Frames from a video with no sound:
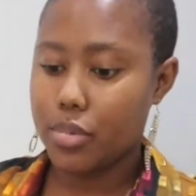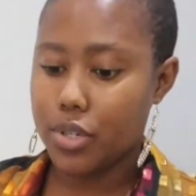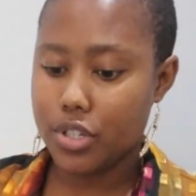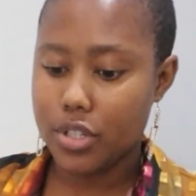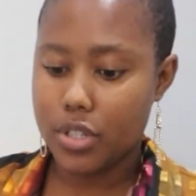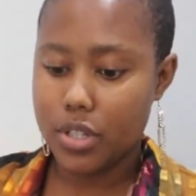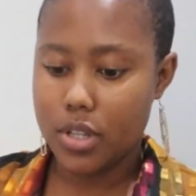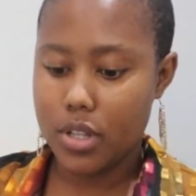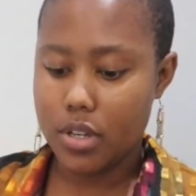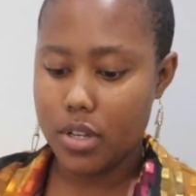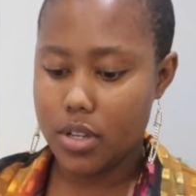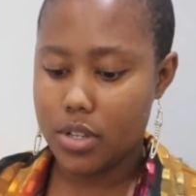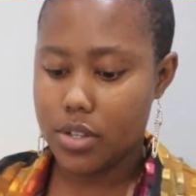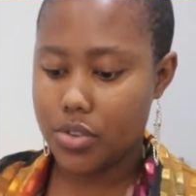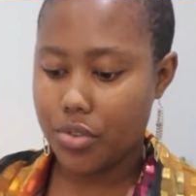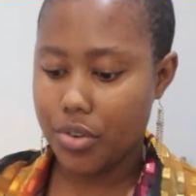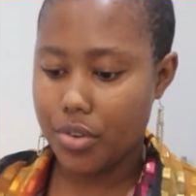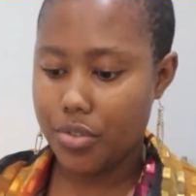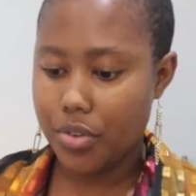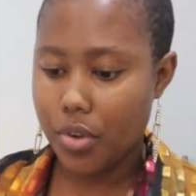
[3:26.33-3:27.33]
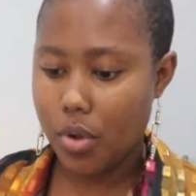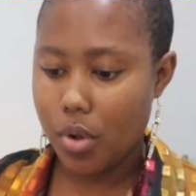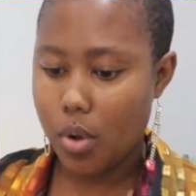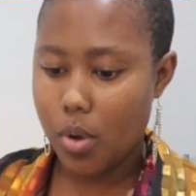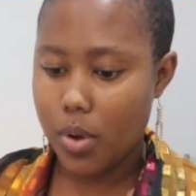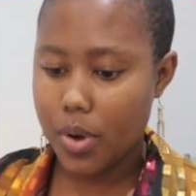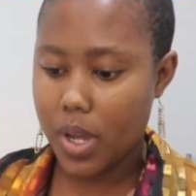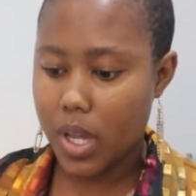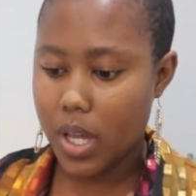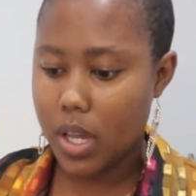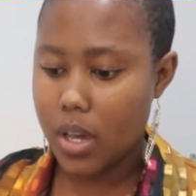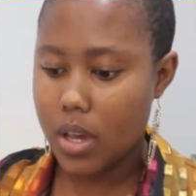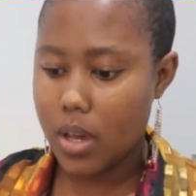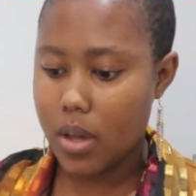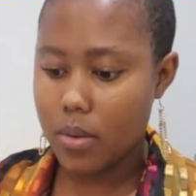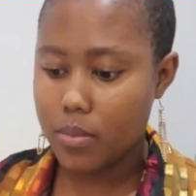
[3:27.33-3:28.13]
put the screen recording here.